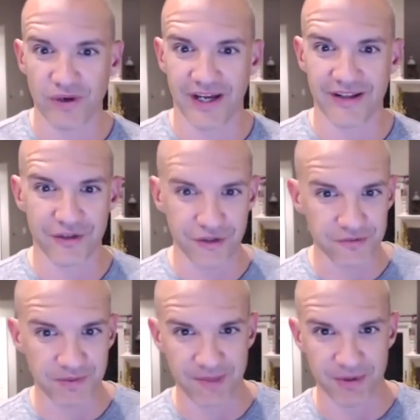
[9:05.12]
and the
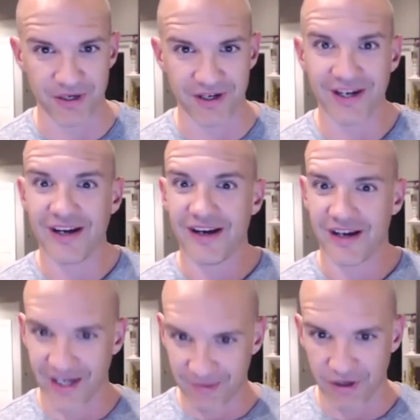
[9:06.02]
newspaper,
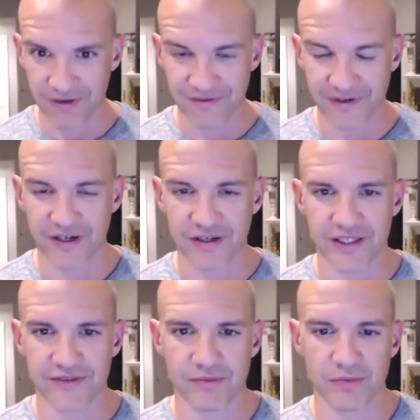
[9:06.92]
I'm on fire even
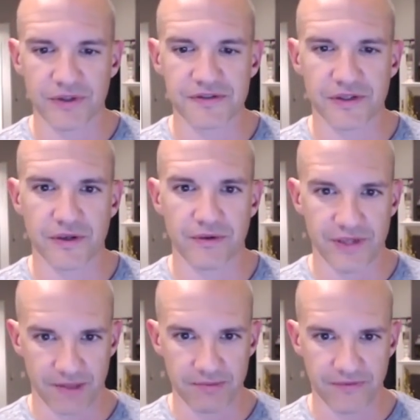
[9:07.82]
more so than
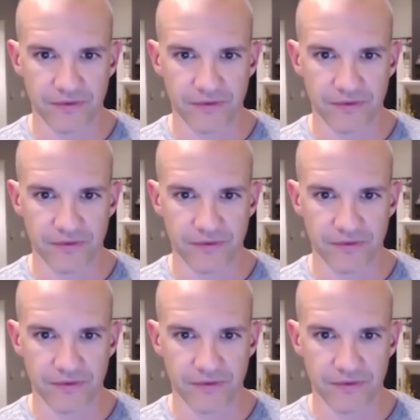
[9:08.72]
before.